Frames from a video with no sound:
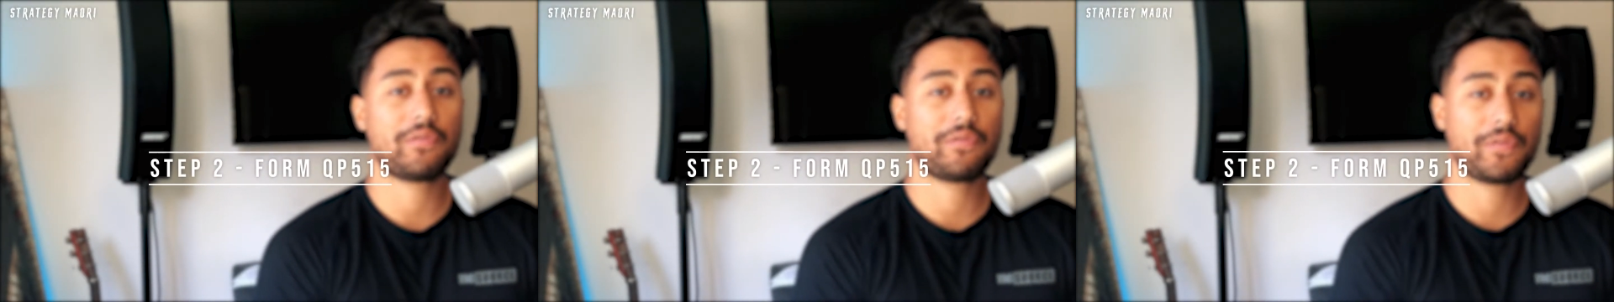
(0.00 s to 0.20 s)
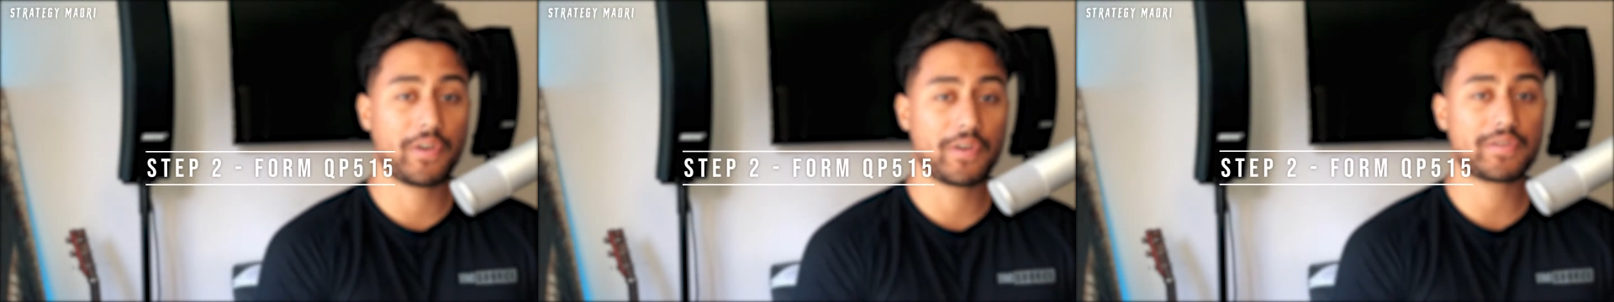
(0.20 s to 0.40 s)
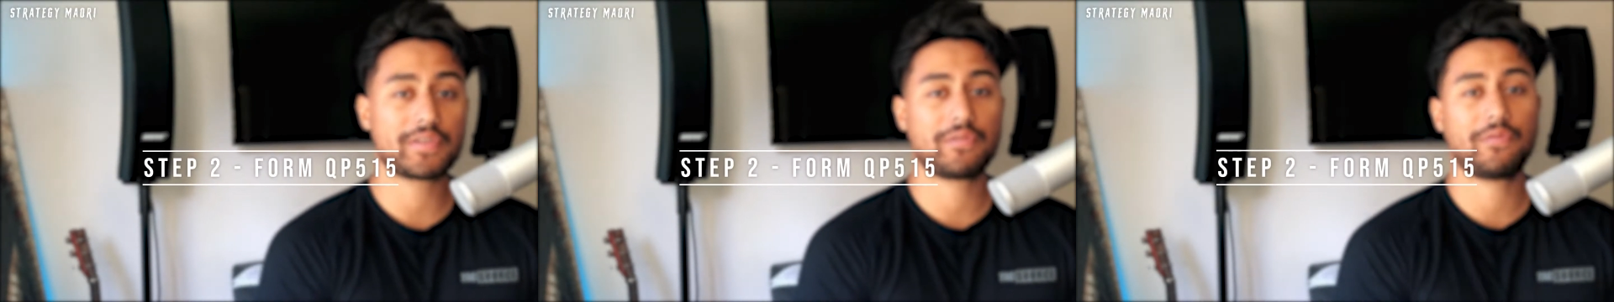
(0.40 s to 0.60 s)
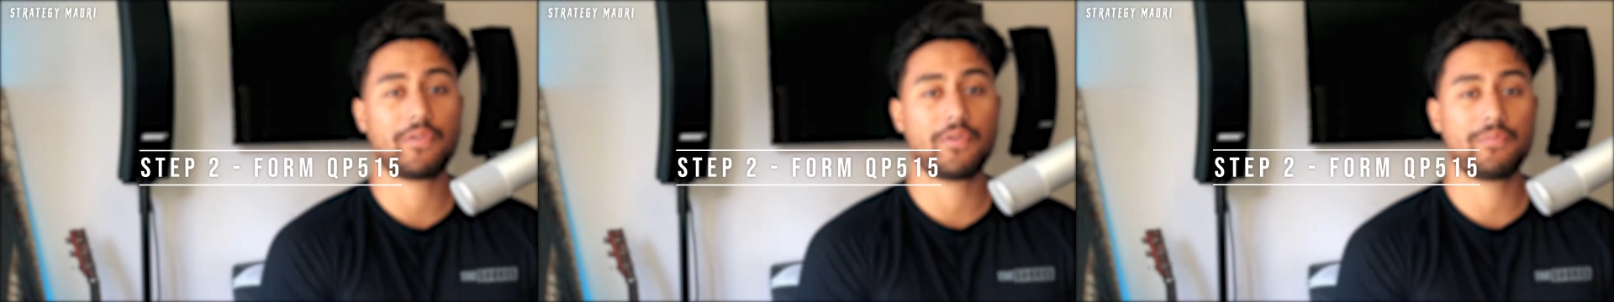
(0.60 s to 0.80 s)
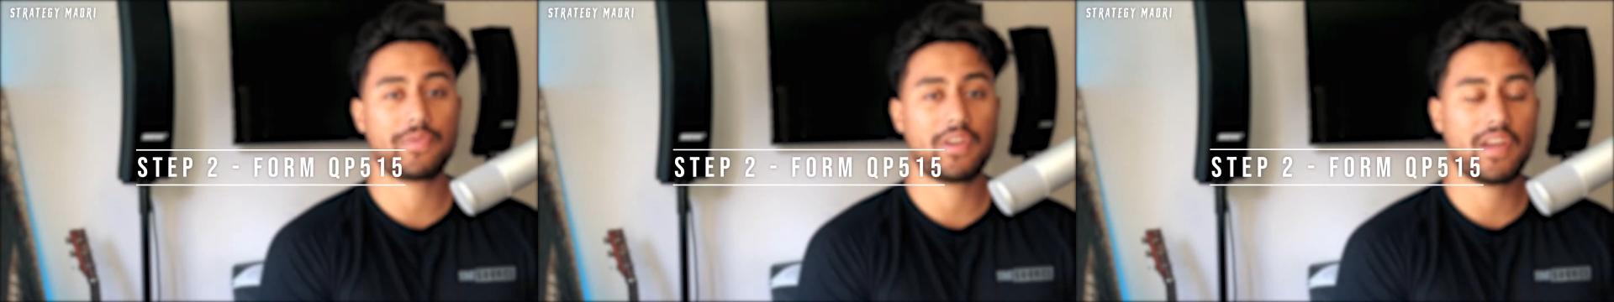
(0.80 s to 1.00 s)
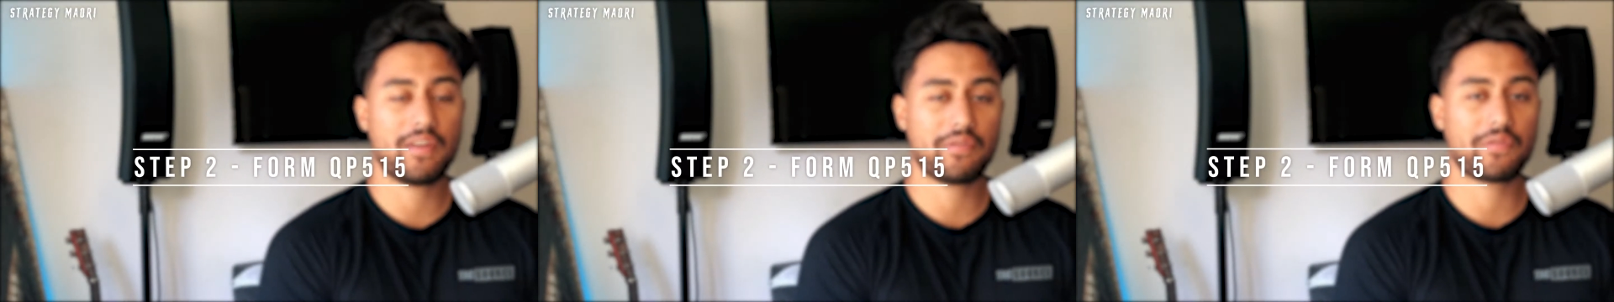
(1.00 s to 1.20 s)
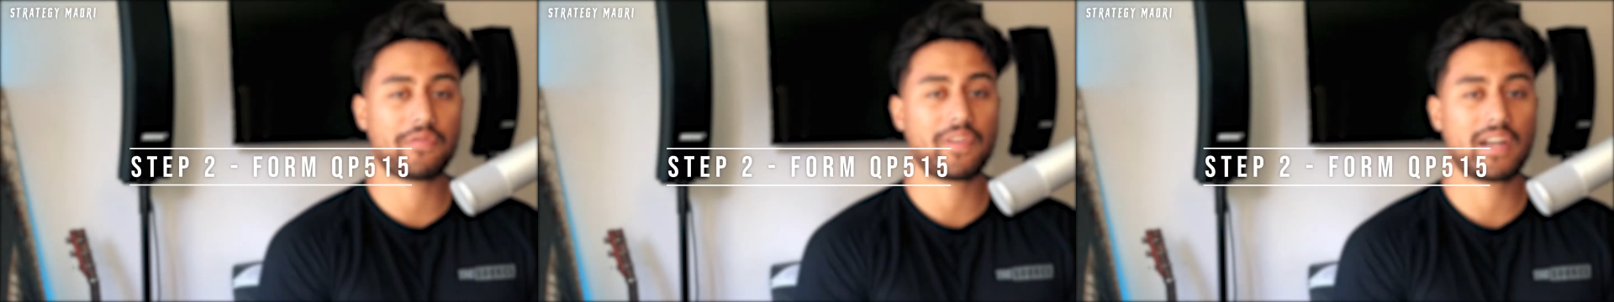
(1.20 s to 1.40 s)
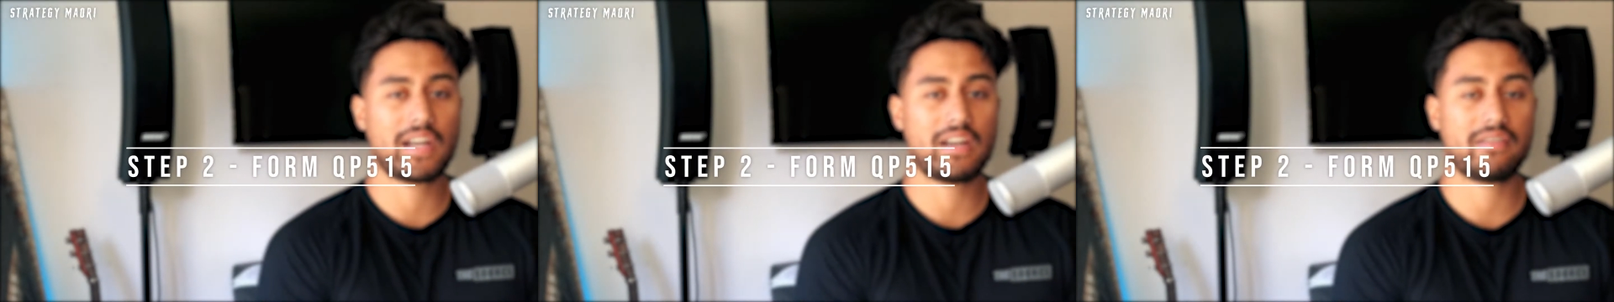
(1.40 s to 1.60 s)
first form you ever
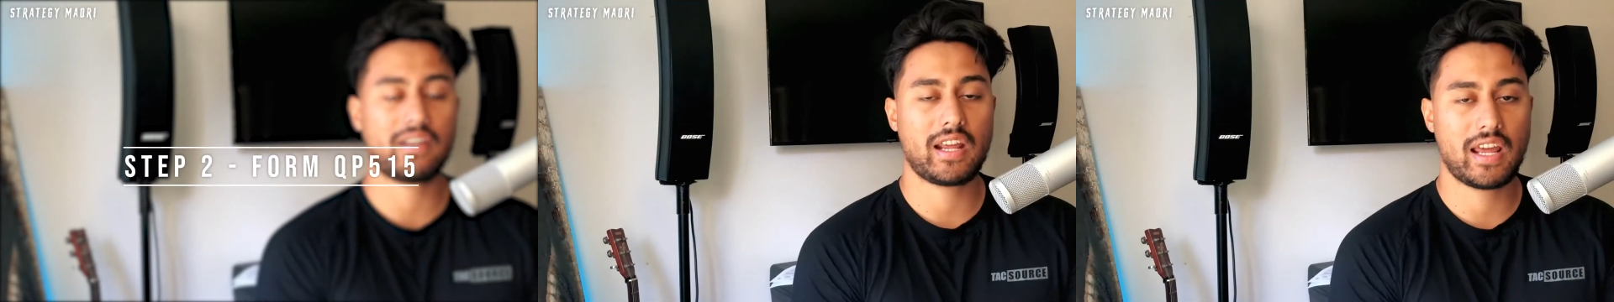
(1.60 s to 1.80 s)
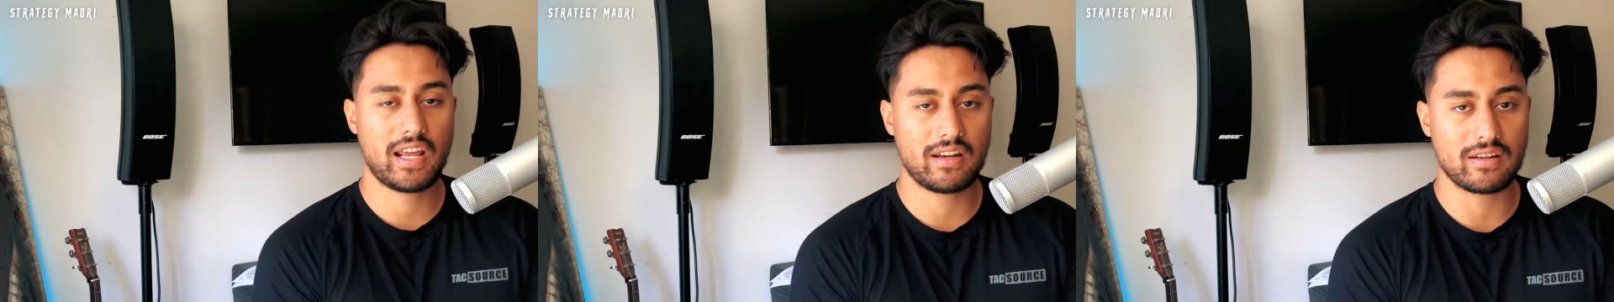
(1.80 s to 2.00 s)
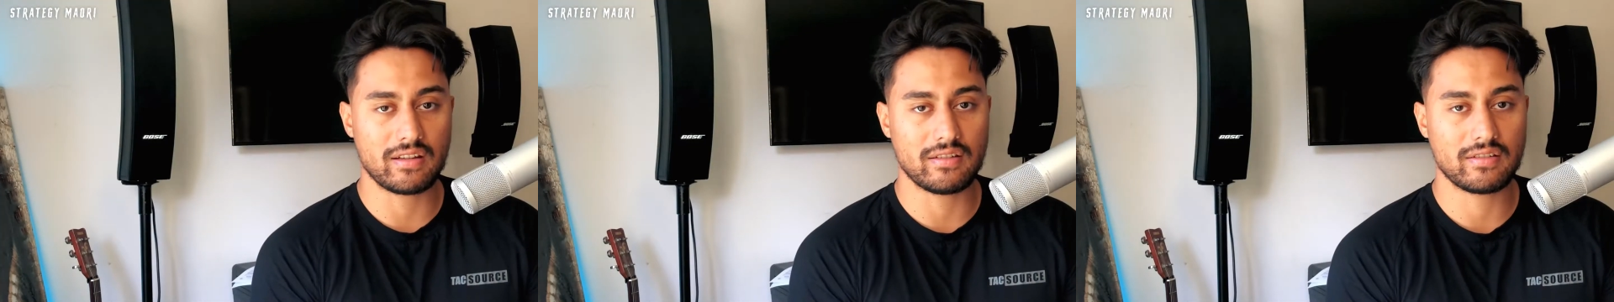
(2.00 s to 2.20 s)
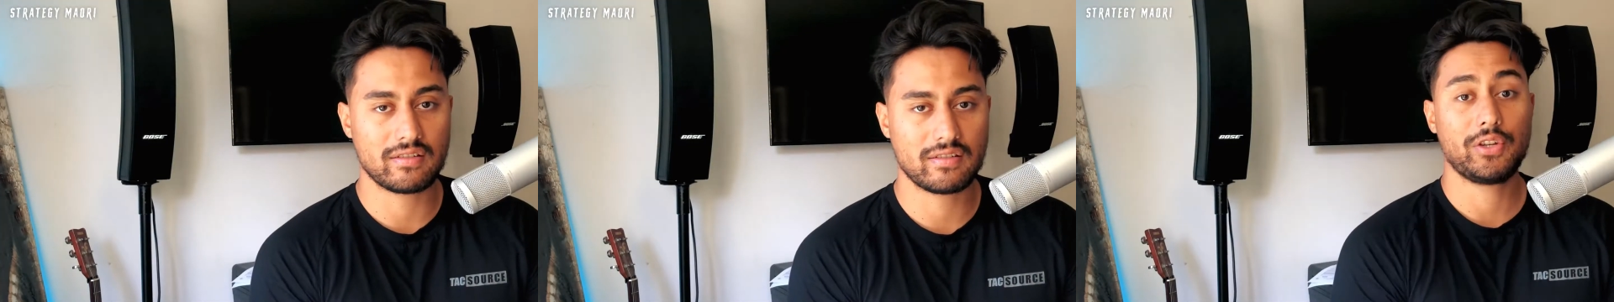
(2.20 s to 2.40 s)
fill out and hand in.